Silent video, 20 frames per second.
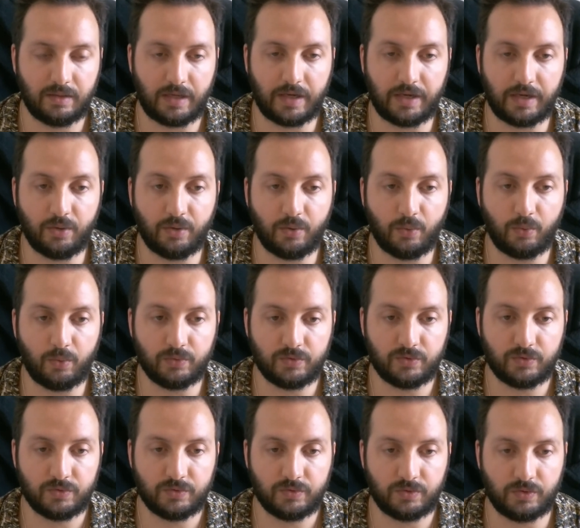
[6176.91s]
a node
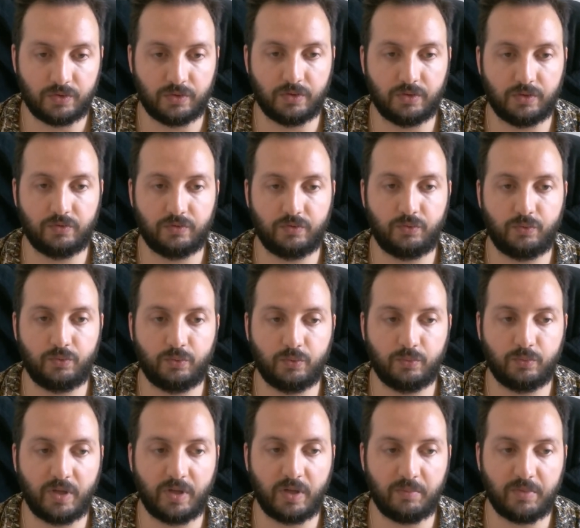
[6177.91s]
to
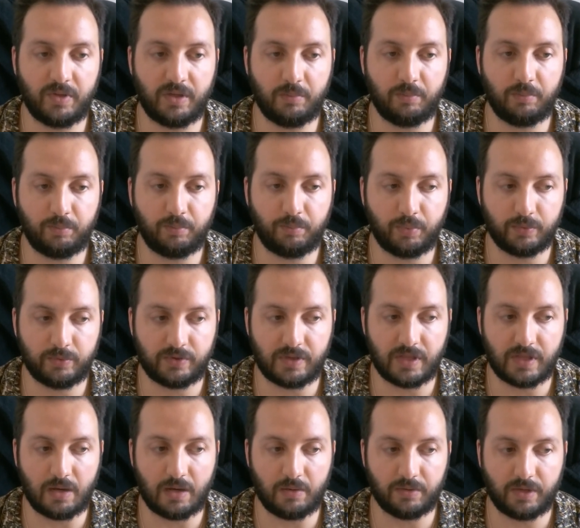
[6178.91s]
maybe put
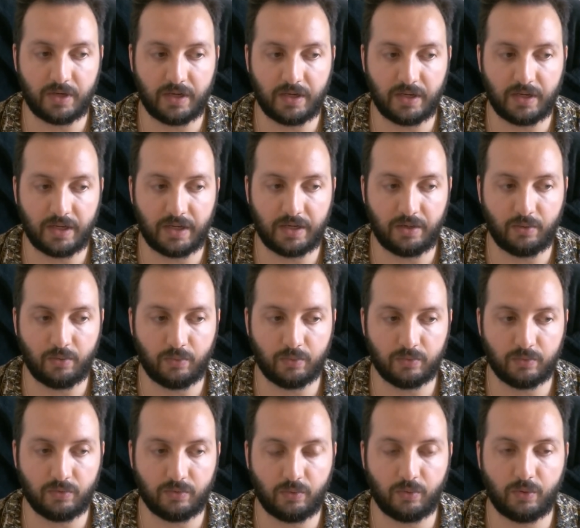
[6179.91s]
down a, a,
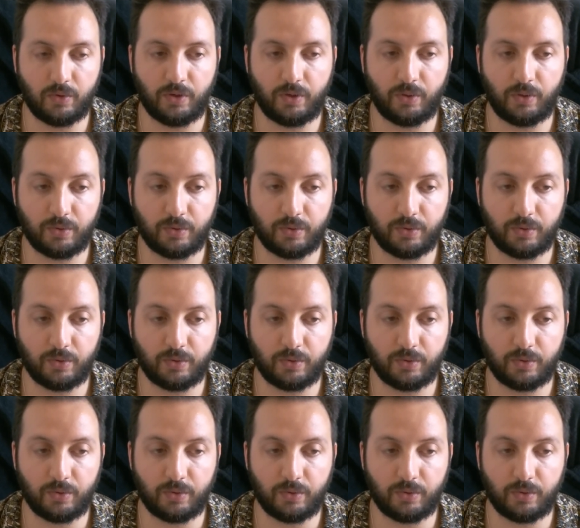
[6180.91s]
node or